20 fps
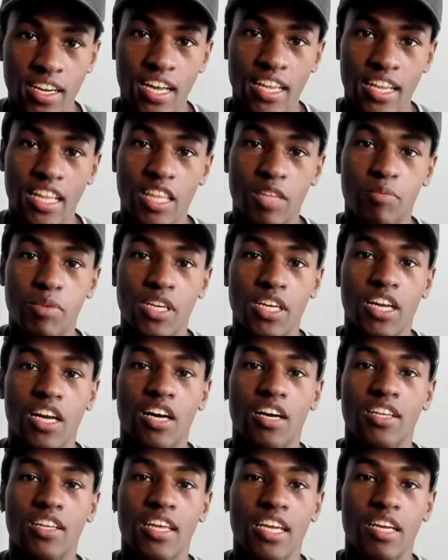and that they
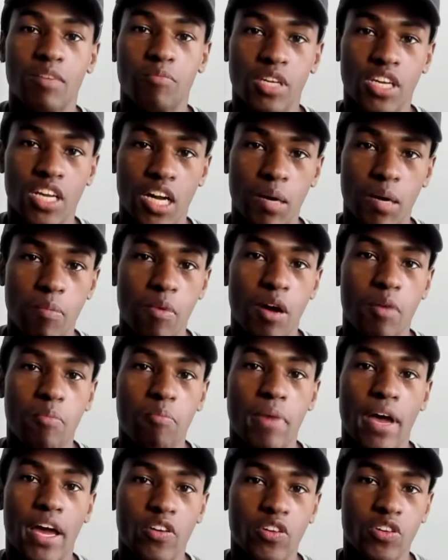become they can become a
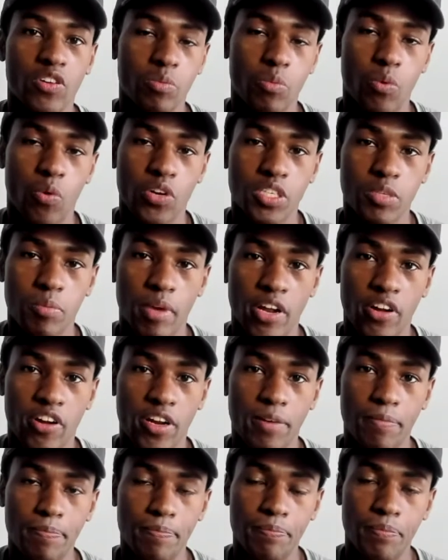better sports parent.